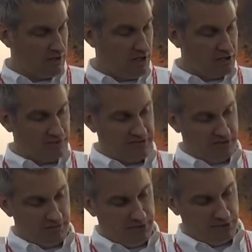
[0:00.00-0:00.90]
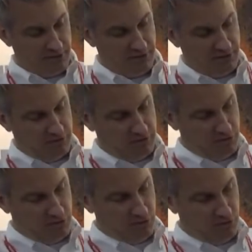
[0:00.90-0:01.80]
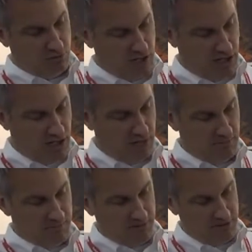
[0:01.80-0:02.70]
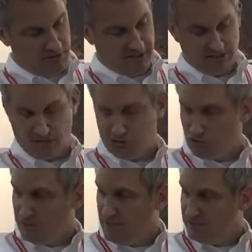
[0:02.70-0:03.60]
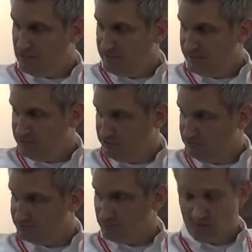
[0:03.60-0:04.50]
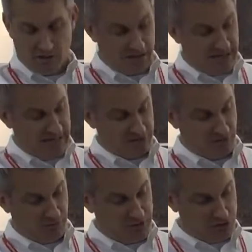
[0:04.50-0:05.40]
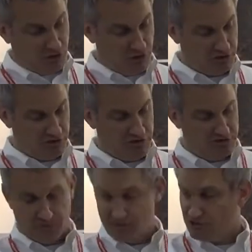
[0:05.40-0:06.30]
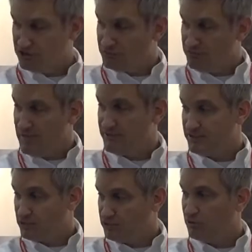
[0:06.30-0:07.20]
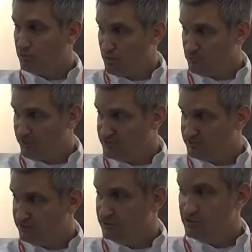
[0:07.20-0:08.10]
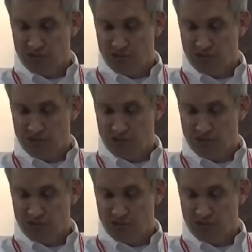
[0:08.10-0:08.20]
It also has the ability to, it takes control power coming into it. It actually recharges a rechargeable battery to normal operation.